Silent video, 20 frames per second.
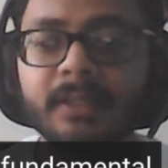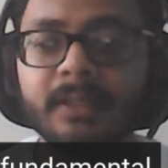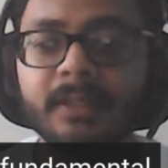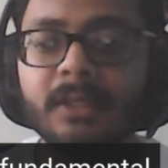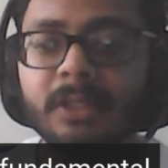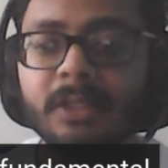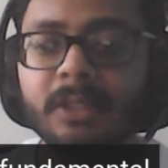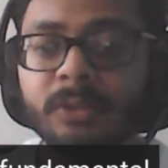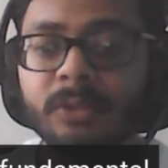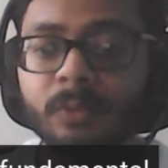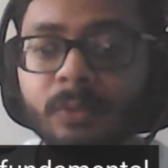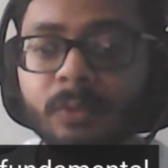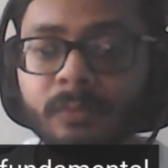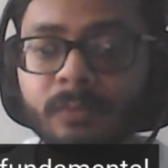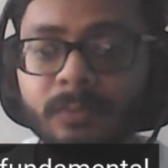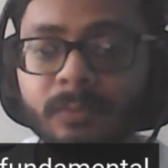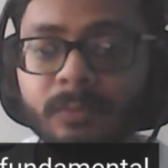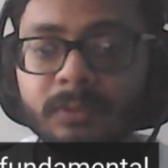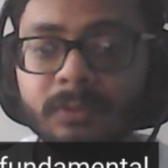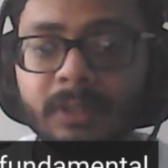you
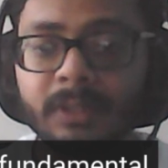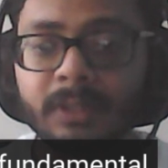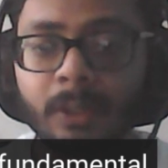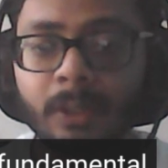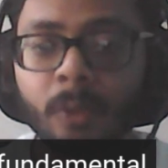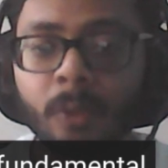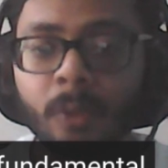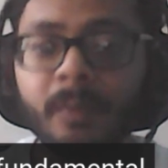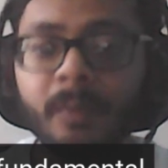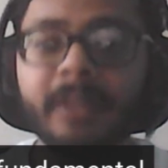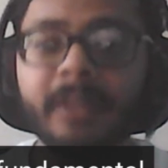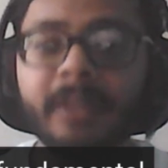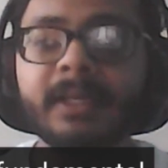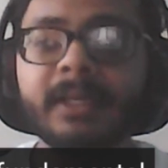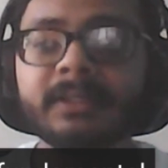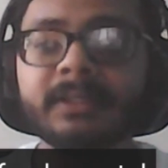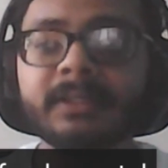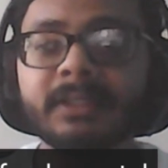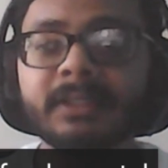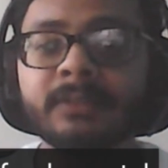the automatic
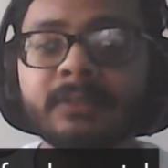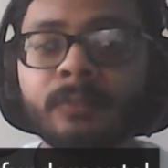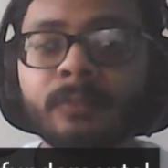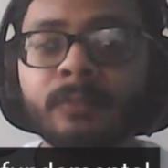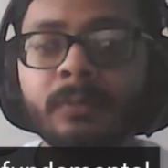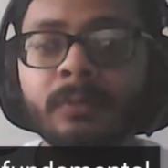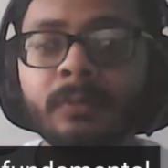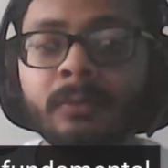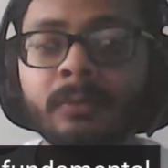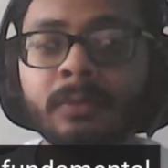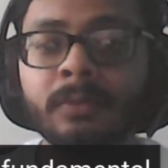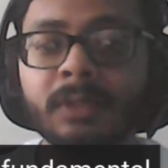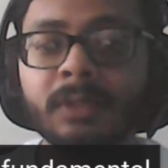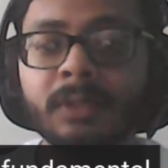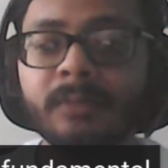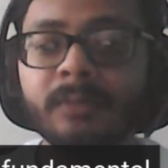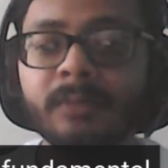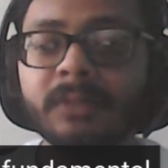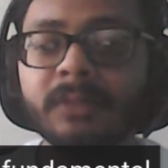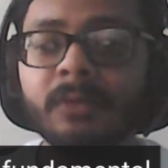answer
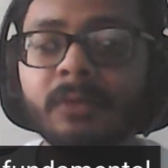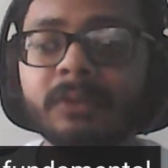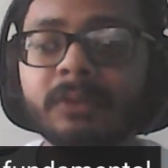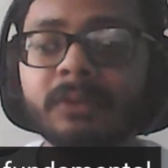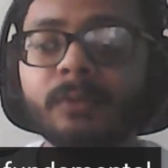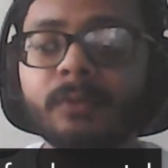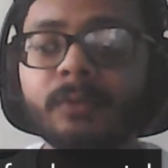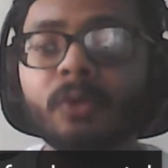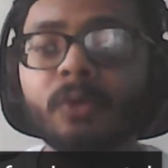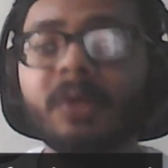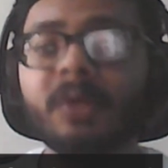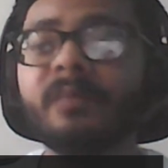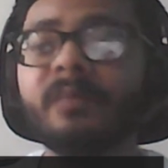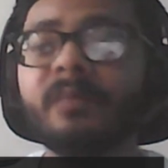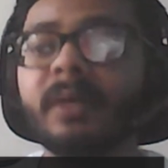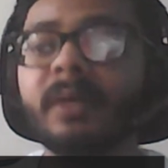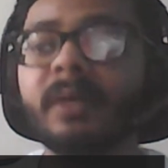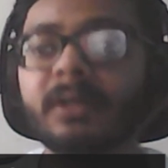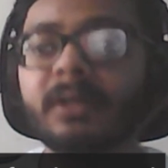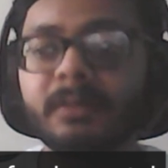comes out is what you have
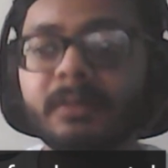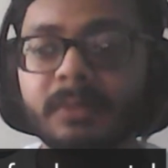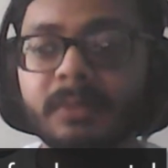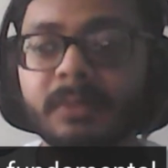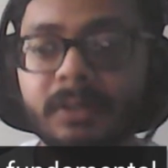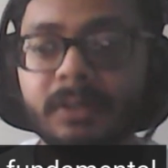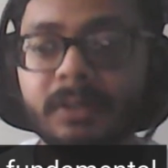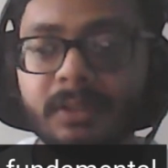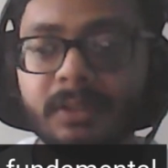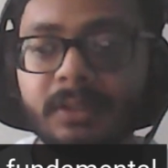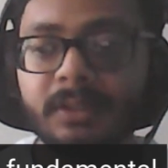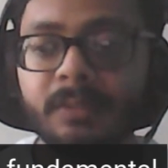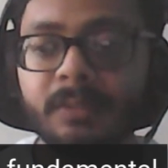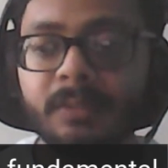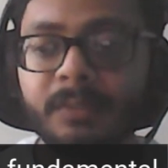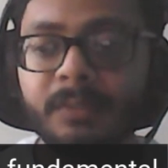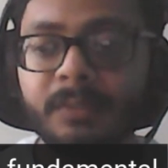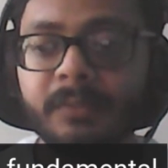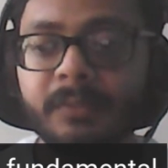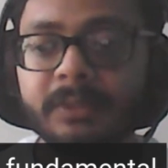mugged up
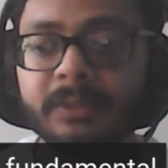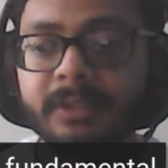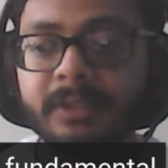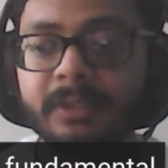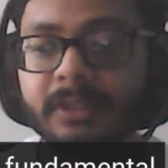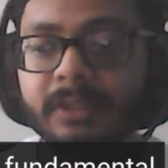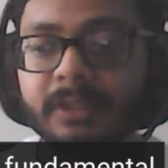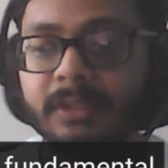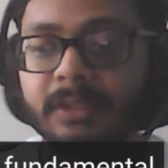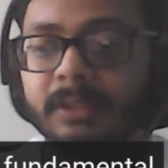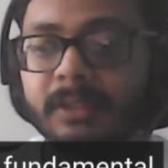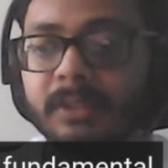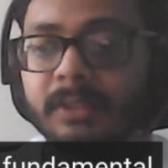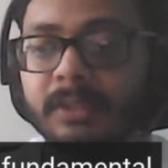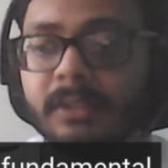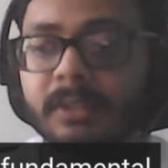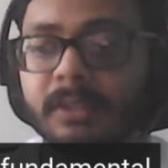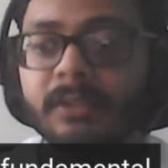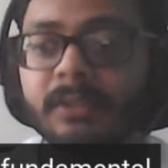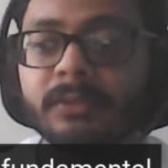previously.
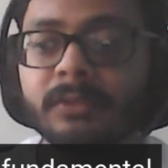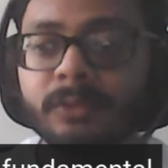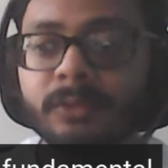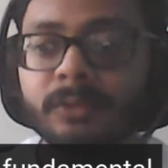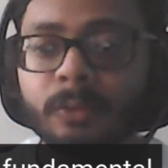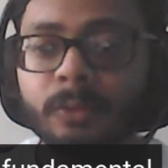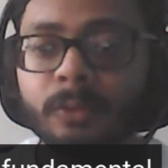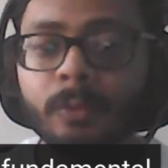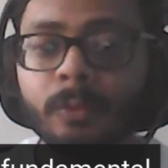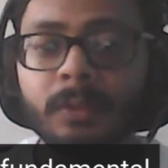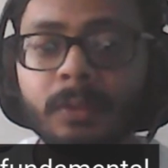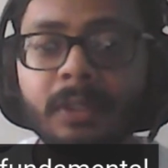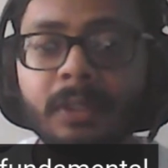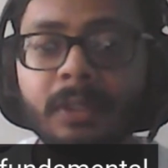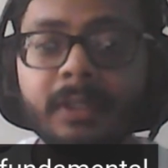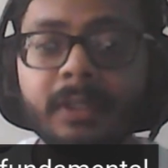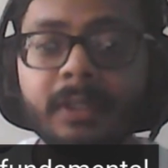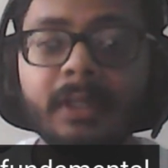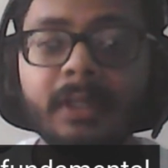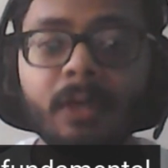So learn
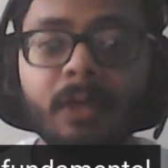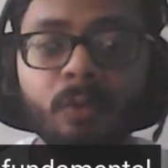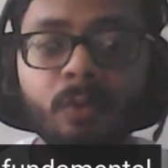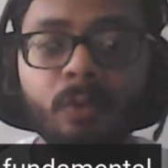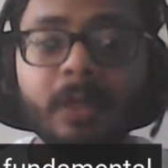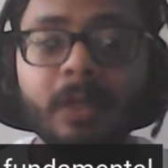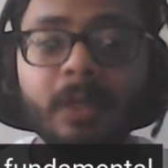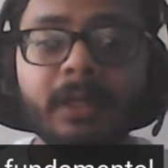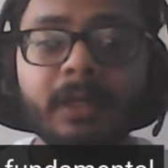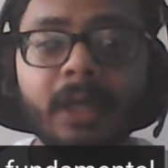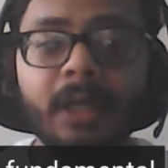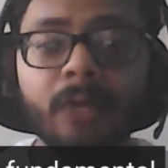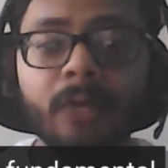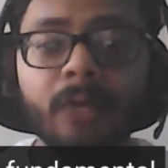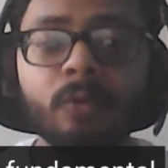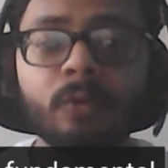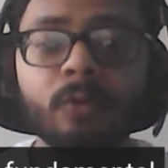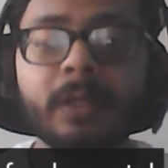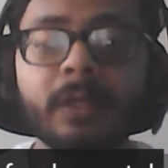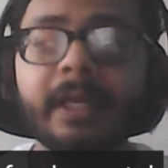how you
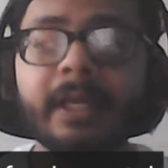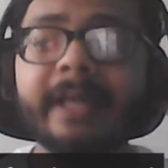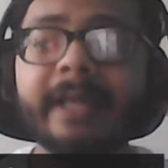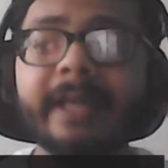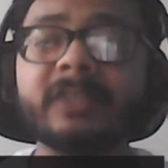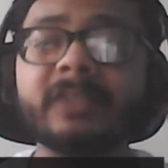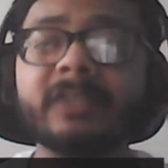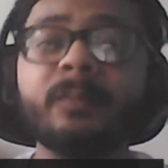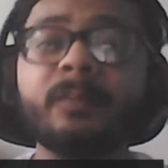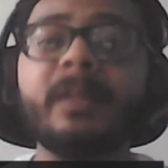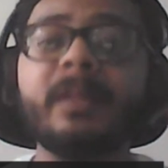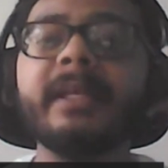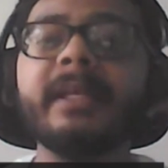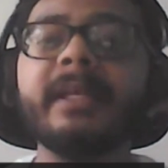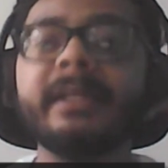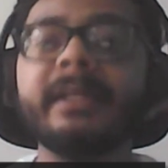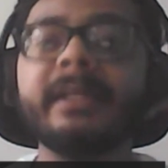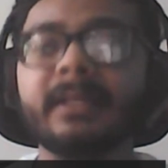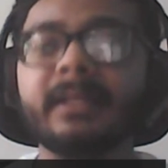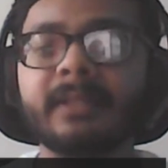can explain
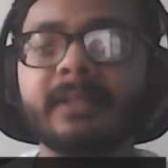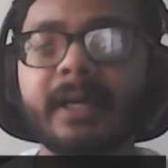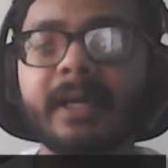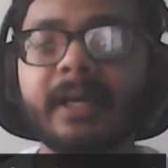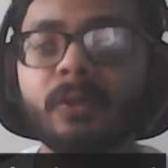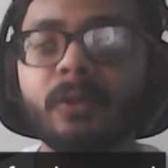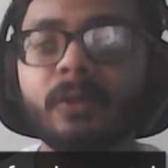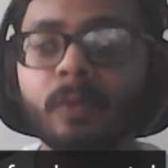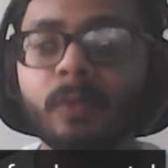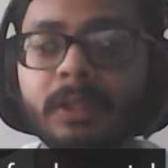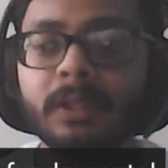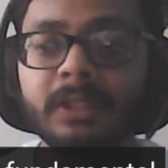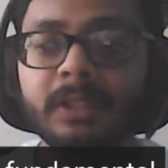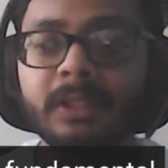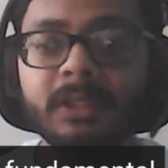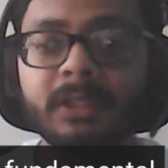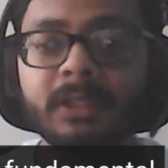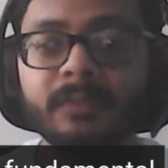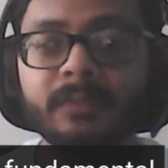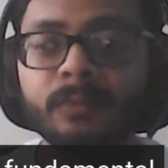that to an
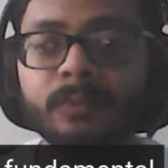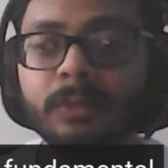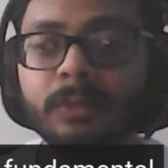interview.